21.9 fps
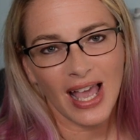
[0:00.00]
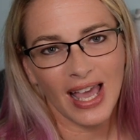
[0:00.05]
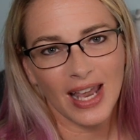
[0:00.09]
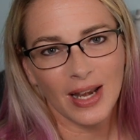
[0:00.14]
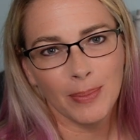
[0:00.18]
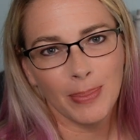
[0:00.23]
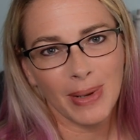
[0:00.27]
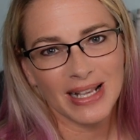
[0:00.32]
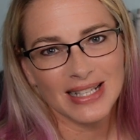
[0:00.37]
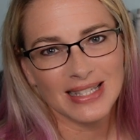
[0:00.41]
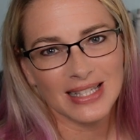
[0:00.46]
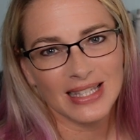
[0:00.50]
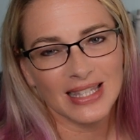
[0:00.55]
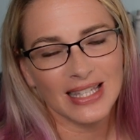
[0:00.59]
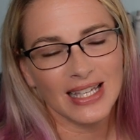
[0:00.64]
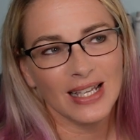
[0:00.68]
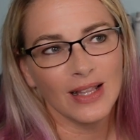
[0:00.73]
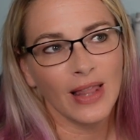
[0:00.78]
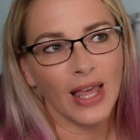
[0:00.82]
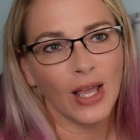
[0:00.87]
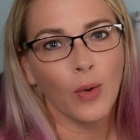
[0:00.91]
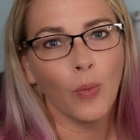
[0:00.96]
and
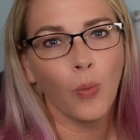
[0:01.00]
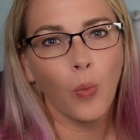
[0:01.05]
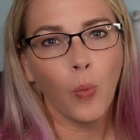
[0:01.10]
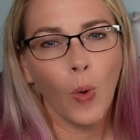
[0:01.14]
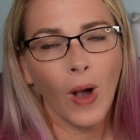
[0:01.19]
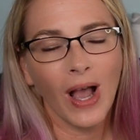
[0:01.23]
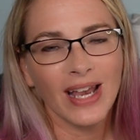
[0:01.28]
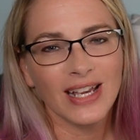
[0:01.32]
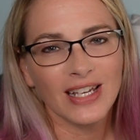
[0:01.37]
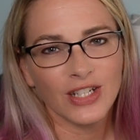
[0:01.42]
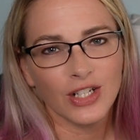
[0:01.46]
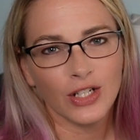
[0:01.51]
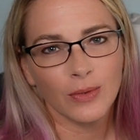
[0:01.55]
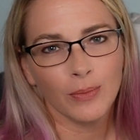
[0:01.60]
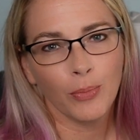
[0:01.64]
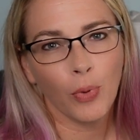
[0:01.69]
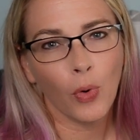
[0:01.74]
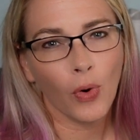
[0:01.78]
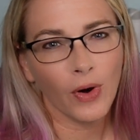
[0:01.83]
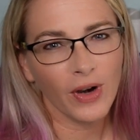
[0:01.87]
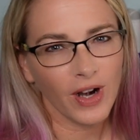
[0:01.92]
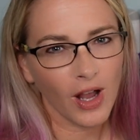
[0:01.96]
basically like what
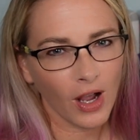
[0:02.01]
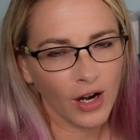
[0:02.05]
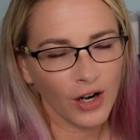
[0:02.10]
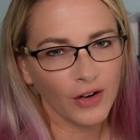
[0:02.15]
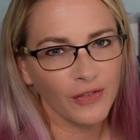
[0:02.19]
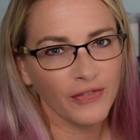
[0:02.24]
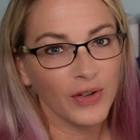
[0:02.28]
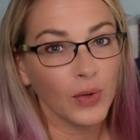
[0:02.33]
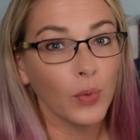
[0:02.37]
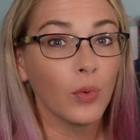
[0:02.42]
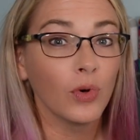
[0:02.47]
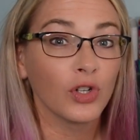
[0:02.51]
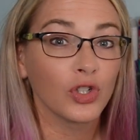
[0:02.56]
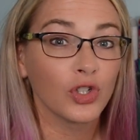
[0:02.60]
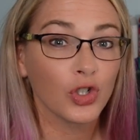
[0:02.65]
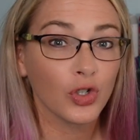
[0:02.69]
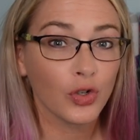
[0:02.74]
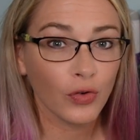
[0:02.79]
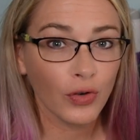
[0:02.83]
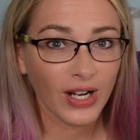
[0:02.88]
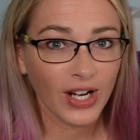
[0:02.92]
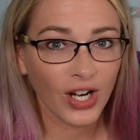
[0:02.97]
pornography will
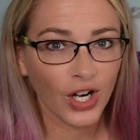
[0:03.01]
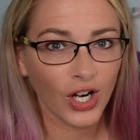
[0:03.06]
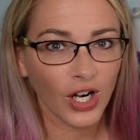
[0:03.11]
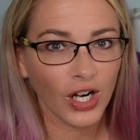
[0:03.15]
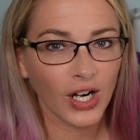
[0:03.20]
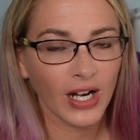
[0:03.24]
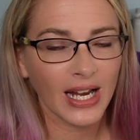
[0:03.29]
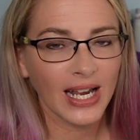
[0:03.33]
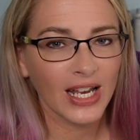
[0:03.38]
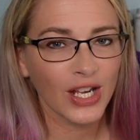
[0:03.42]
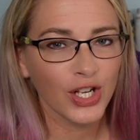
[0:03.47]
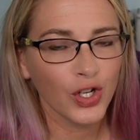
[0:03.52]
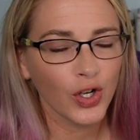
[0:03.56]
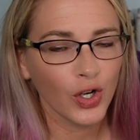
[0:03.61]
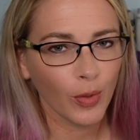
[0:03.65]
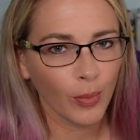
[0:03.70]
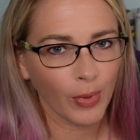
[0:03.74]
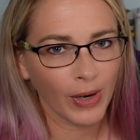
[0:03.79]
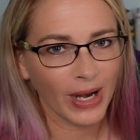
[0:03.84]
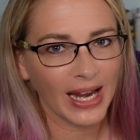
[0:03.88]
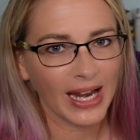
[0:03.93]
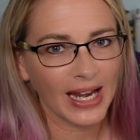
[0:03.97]
trigger in your
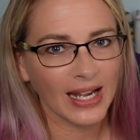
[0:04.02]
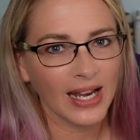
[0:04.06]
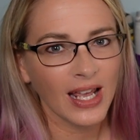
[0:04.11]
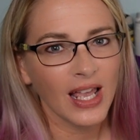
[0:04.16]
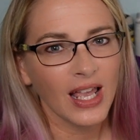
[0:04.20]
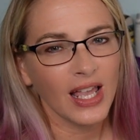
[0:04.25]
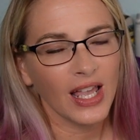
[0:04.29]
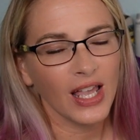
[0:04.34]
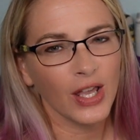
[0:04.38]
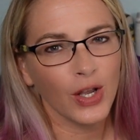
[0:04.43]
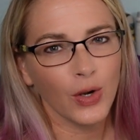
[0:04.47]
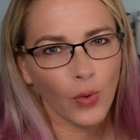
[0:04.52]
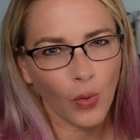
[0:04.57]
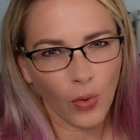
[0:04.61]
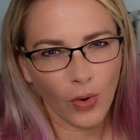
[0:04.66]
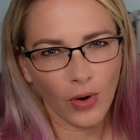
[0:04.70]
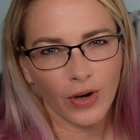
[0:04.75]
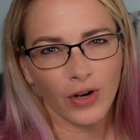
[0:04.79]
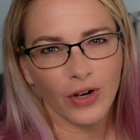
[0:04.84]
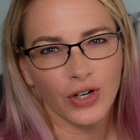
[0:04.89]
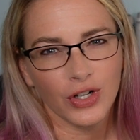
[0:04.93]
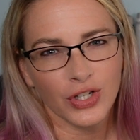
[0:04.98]
brain in
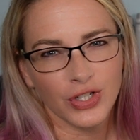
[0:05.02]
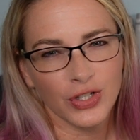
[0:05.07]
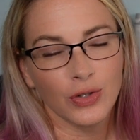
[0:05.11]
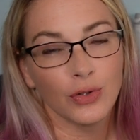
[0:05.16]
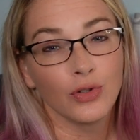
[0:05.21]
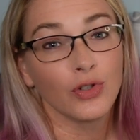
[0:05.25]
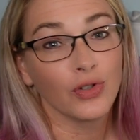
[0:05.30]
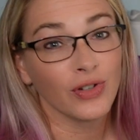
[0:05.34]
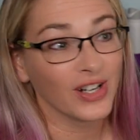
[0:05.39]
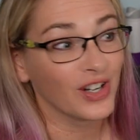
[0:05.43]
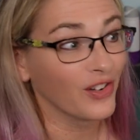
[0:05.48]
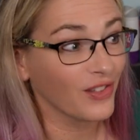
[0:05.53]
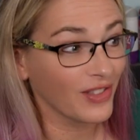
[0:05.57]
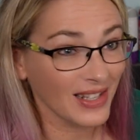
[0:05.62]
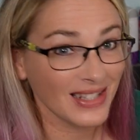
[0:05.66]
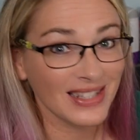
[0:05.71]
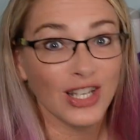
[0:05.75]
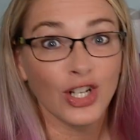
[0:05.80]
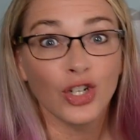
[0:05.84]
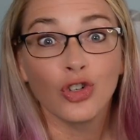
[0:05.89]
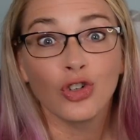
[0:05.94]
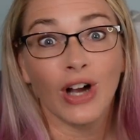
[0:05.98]
order to trigger
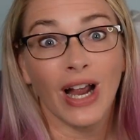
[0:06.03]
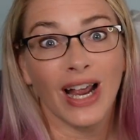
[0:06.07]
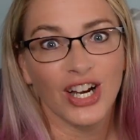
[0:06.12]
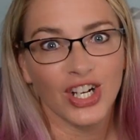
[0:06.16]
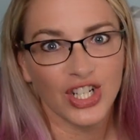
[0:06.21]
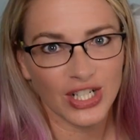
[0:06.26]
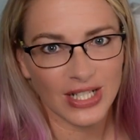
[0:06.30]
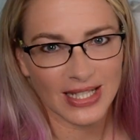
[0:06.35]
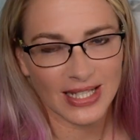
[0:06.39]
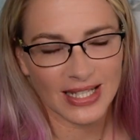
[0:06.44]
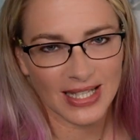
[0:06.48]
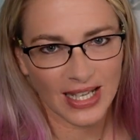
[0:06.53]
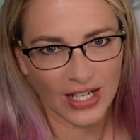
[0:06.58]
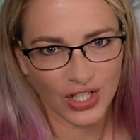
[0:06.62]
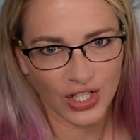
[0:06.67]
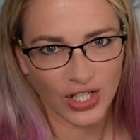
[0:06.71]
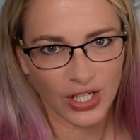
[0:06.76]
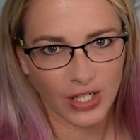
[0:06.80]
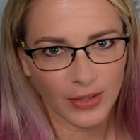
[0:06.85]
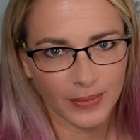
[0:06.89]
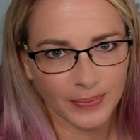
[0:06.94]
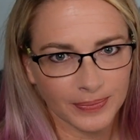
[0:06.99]
this attraction
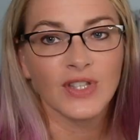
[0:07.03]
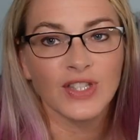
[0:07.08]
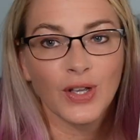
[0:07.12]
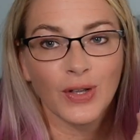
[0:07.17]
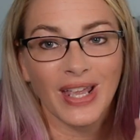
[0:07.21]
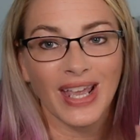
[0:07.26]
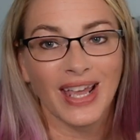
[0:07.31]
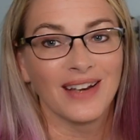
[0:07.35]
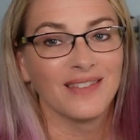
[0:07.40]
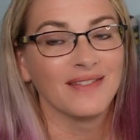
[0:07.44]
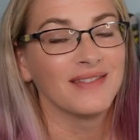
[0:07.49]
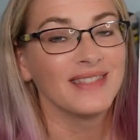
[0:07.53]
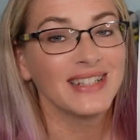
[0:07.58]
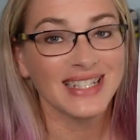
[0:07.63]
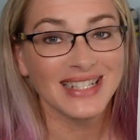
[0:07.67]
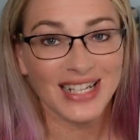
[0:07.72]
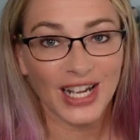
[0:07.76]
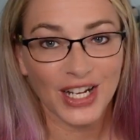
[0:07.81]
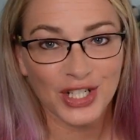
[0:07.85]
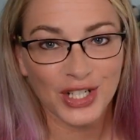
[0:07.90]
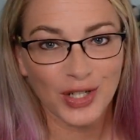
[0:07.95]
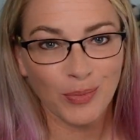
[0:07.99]
center. So again,
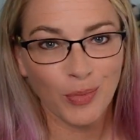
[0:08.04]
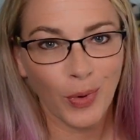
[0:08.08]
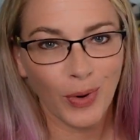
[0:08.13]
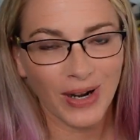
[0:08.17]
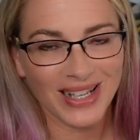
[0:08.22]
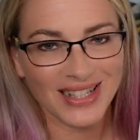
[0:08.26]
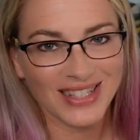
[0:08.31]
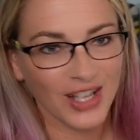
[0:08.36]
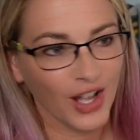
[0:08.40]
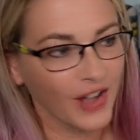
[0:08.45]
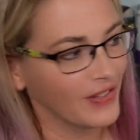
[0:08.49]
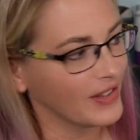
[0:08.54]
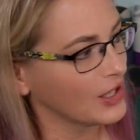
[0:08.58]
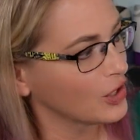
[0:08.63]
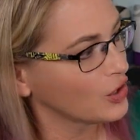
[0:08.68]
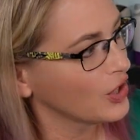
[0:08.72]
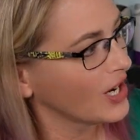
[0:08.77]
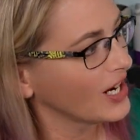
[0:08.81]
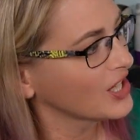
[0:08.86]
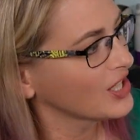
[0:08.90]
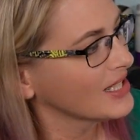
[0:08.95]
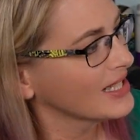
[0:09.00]
discussion points on the
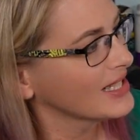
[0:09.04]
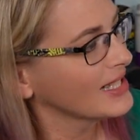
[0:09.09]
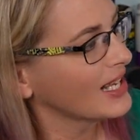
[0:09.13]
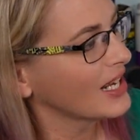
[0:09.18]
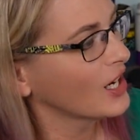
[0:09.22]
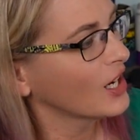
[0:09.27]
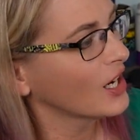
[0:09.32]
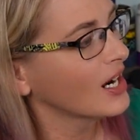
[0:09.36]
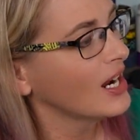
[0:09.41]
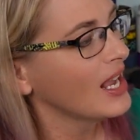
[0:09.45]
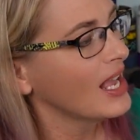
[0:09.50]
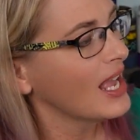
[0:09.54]
attraction center.